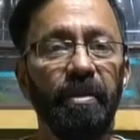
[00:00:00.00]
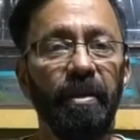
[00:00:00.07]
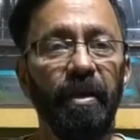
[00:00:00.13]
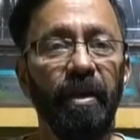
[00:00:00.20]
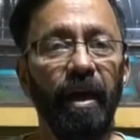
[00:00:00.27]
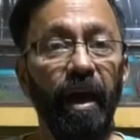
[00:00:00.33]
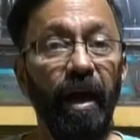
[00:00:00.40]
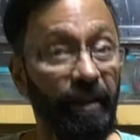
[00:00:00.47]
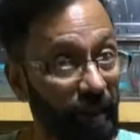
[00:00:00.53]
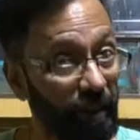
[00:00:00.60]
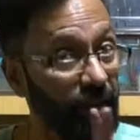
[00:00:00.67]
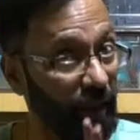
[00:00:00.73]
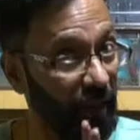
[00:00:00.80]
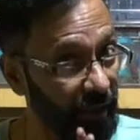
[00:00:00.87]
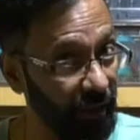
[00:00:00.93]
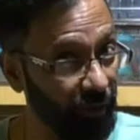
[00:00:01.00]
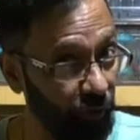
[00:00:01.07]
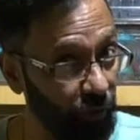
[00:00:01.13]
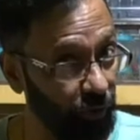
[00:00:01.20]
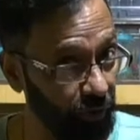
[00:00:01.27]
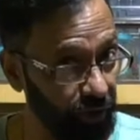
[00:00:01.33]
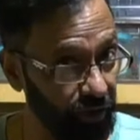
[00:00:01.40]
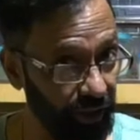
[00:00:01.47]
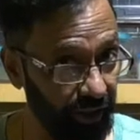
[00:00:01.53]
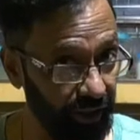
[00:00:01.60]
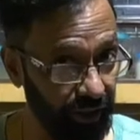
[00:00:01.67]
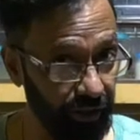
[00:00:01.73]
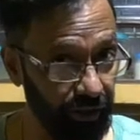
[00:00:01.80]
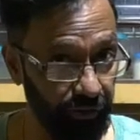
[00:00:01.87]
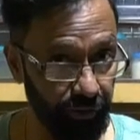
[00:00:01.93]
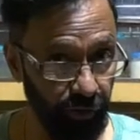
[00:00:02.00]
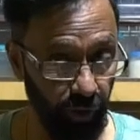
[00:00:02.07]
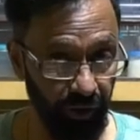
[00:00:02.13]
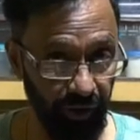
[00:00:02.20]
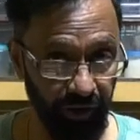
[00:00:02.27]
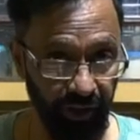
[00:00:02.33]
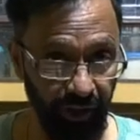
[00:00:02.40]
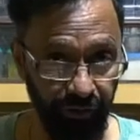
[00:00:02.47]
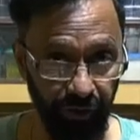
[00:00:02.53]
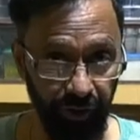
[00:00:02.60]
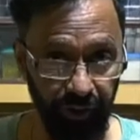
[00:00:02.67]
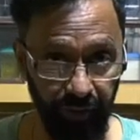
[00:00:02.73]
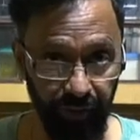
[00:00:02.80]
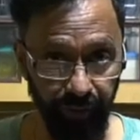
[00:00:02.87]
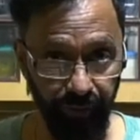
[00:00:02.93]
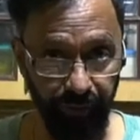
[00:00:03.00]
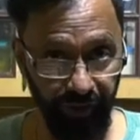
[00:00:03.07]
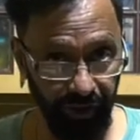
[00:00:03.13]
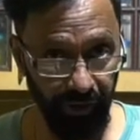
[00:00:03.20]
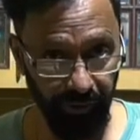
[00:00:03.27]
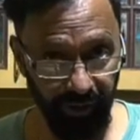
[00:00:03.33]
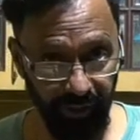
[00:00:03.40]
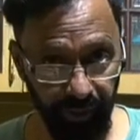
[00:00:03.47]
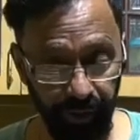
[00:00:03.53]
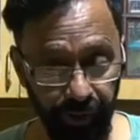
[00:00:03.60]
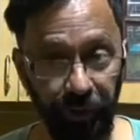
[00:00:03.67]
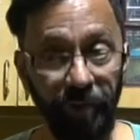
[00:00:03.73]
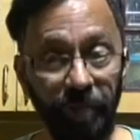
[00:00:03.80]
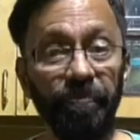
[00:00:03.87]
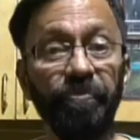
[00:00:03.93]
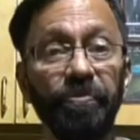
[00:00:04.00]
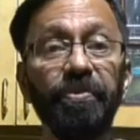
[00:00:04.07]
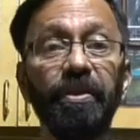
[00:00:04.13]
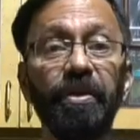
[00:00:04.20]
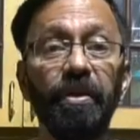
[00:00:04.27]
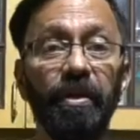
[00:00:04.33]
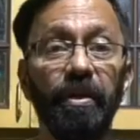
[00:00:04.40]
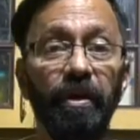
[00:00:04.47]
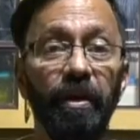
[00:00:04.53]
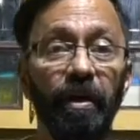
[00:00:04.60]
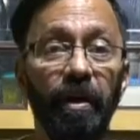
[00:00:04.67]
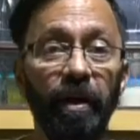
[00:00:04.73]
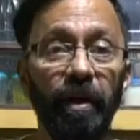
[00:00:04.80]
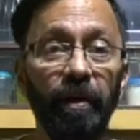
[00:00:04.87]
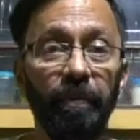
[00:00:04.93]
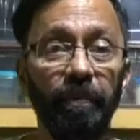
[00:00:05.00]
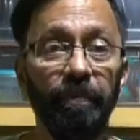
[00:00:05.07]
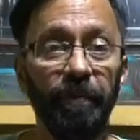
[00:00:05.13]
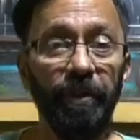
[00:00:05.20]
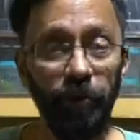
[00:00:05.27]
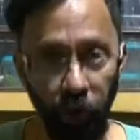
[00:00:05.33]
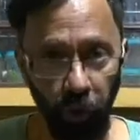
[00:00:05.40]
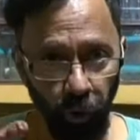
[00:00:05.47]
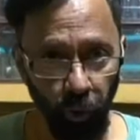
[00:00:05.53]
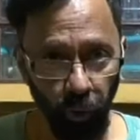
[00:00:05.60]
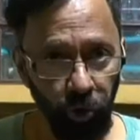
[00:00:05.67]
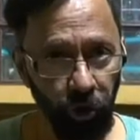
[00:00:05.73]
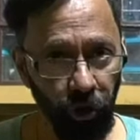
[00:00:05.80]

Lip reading: And it lasts for years if you are careful in preserving it. It's a root.